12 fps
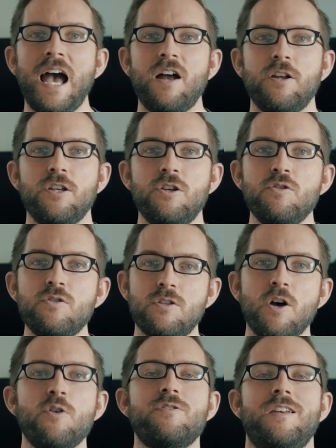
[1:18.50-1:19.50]
how to use
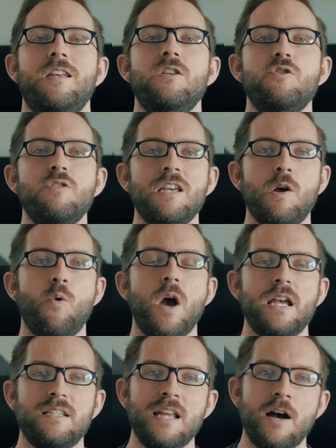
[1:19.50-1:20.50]
those in unique
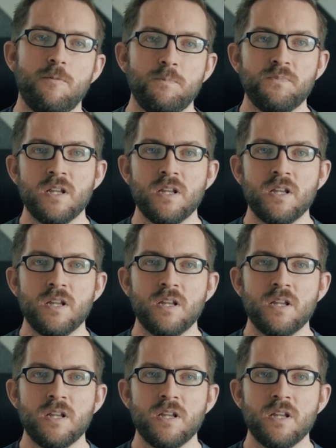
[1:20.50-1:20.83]
ways. Now,